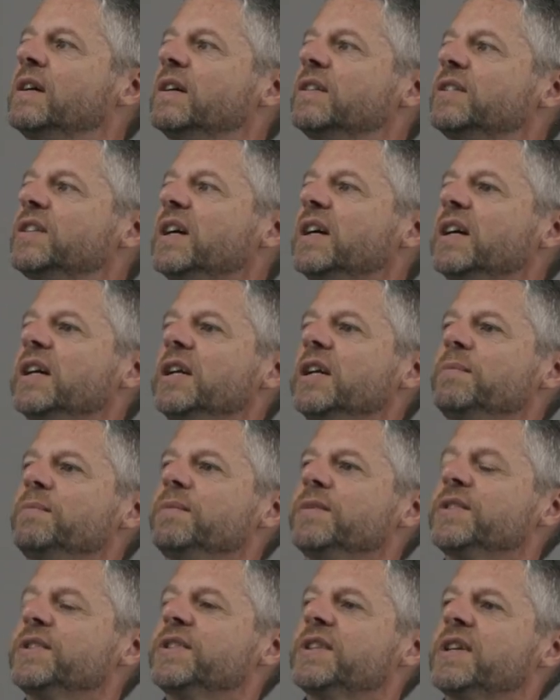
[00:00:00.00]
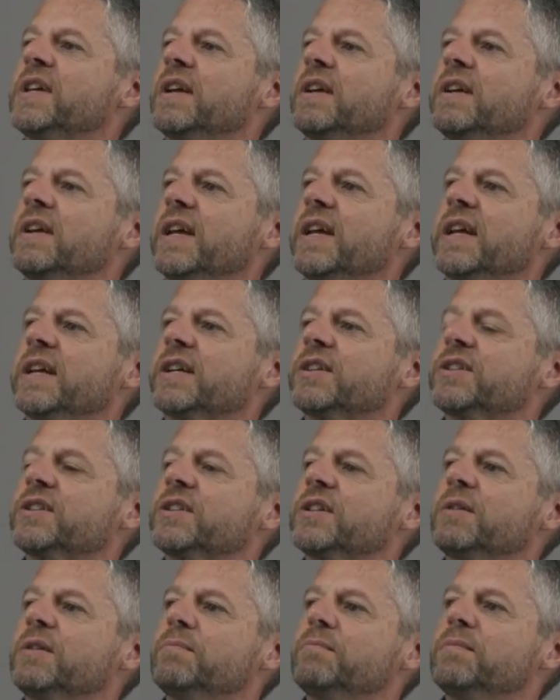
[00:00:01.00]
times
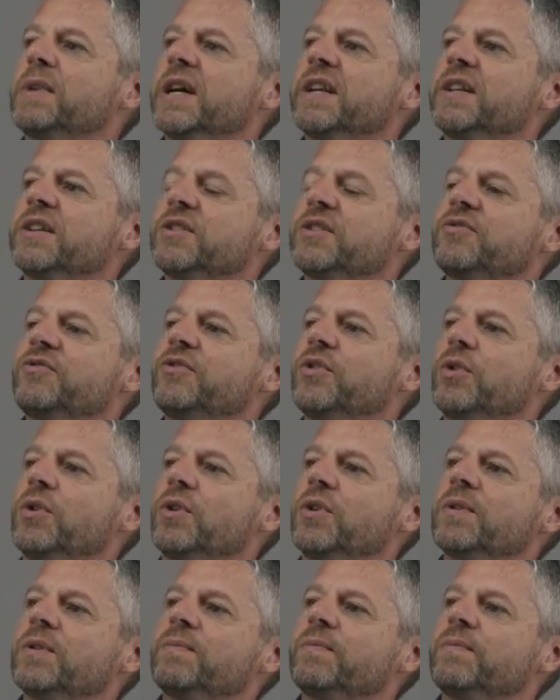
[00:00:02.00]
x minus 4.